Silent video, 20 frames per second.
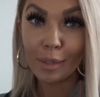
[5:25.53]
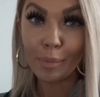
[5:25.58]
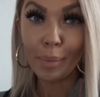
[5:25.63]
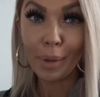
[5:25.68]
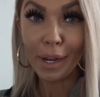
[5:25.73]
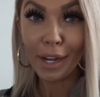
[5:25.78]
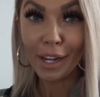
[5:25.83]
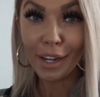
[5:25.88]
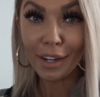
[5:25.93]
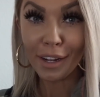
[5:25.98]

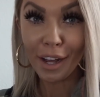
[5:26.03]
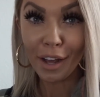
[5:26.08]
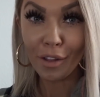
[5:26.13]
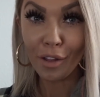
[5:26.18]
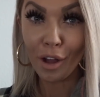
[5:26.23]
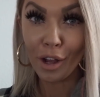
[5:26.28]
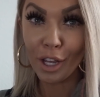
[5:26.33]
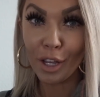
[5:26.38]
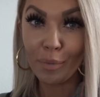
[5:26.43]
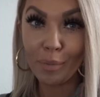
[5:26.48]
Depending on how
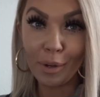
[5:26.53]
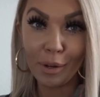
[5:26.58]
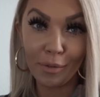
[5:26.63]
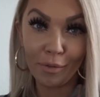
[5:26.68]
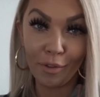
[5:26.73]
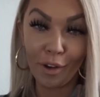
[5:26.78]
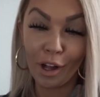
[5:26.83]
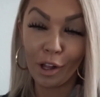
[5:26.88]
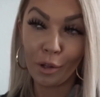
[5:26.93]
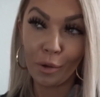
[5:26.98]
long you've been
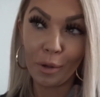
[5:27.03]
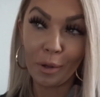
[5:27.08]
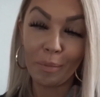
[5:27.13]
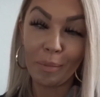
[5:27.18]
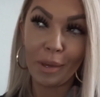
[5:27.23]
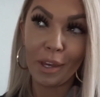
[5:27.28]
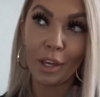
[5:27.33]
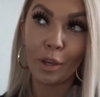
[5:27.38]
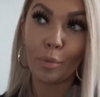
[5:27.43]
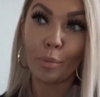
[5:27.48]

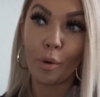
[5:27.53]
following me,